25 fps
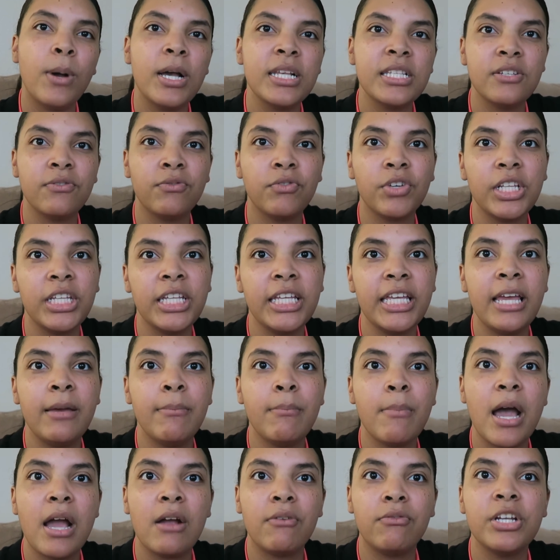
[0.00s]
wasn't really in
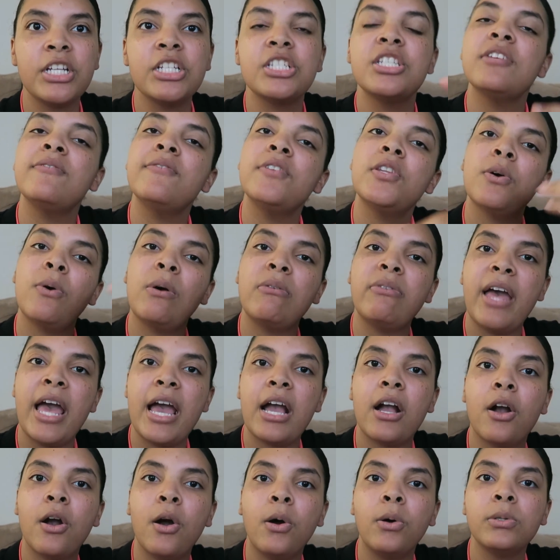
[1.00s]
my reach. Even though I've
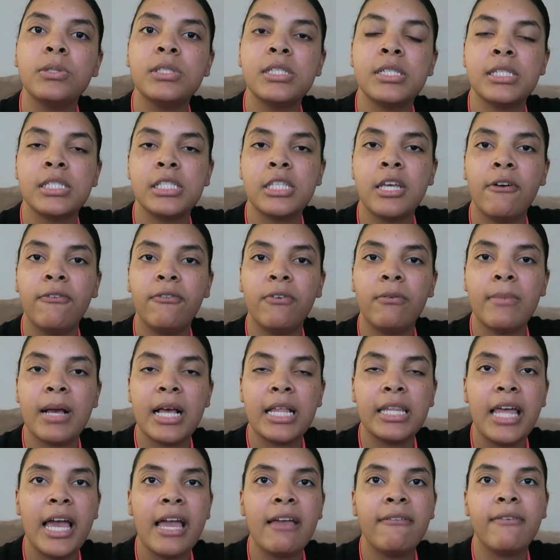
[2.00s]
had goals and stuff for
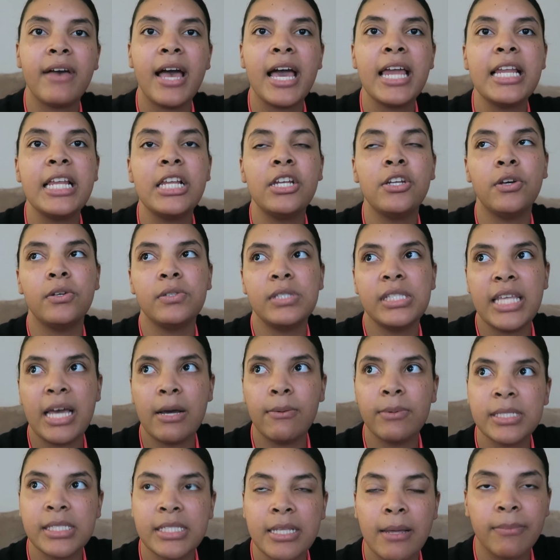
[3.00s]
my life, I didn't know that
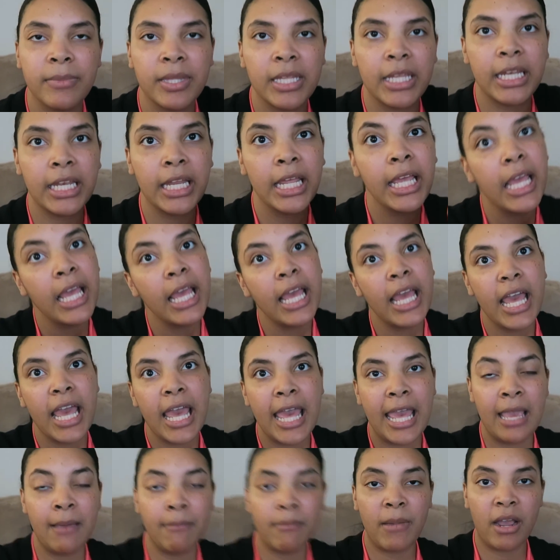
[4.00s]
that was something
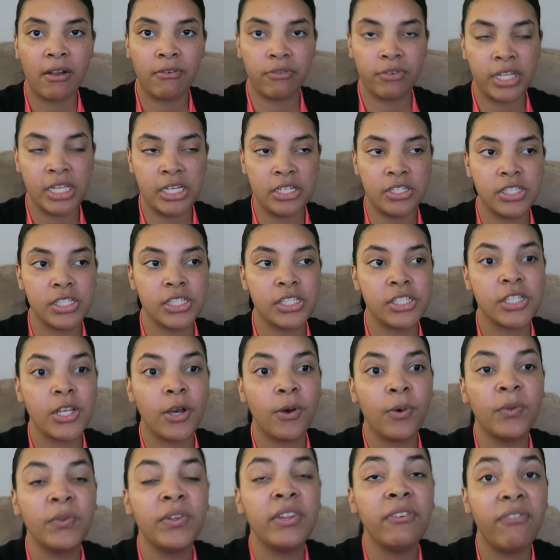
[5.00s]
in my reach.
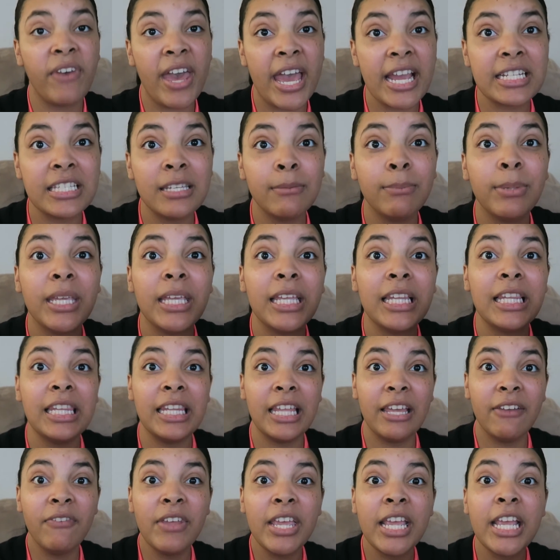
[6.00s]
So the fact to be
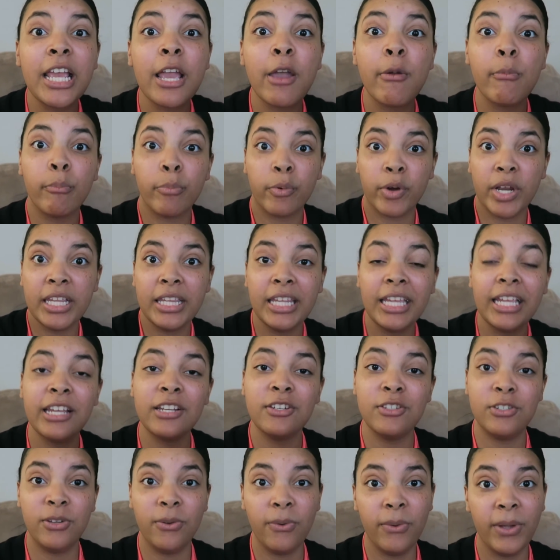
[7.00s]
living and breathing
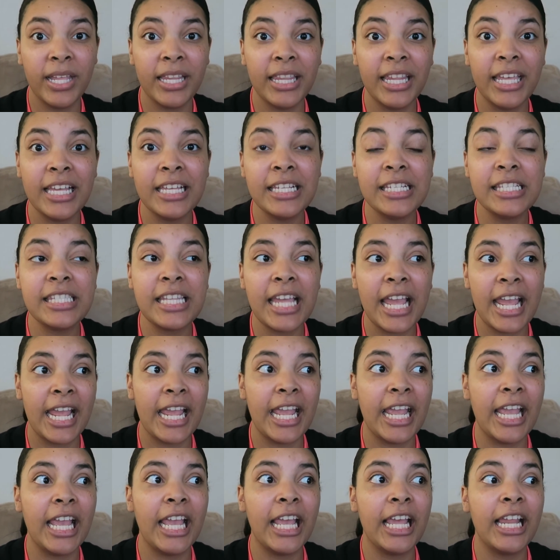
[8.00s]
and doing this,
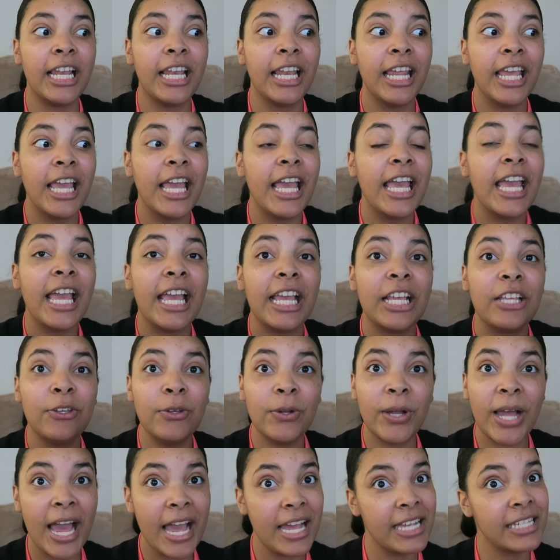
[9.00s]
and
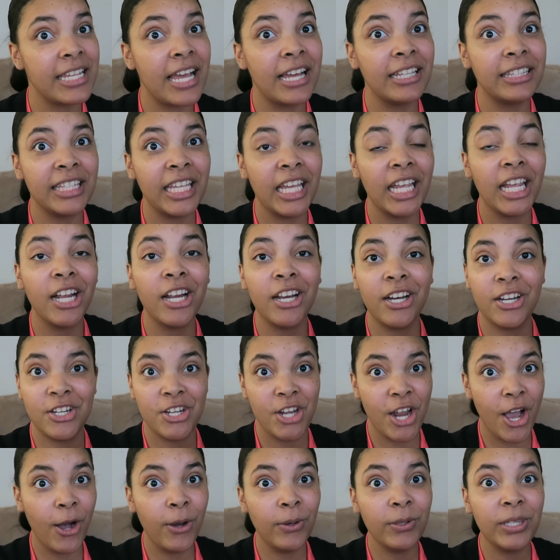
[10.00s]
you guys out there
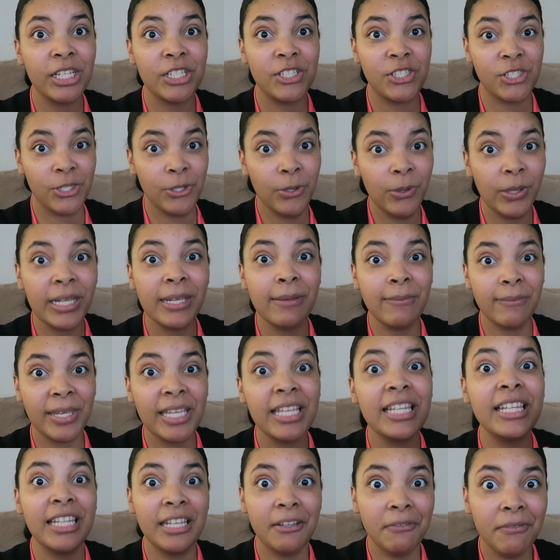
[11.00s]
know that you can
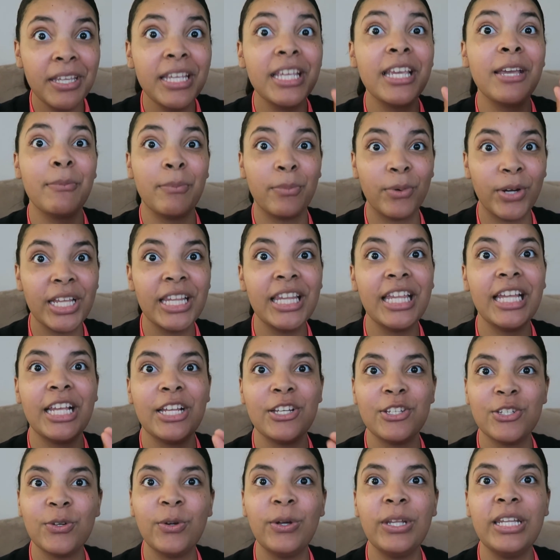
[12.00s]
be living and breathing
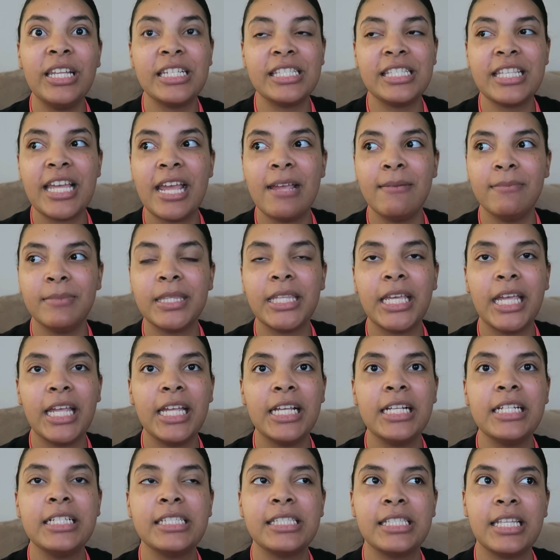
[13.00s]
and doing the same
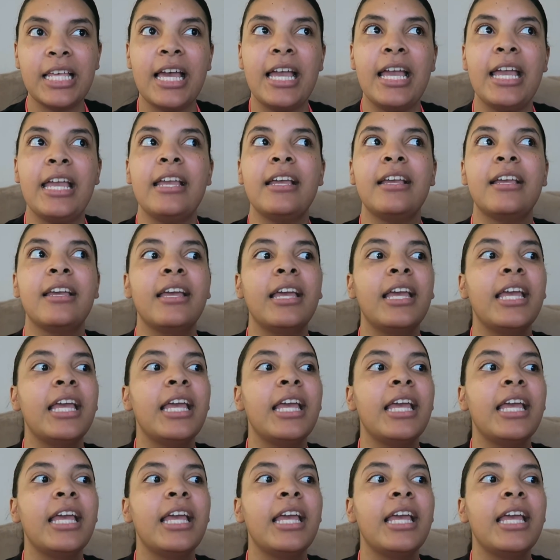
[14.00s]
things, like,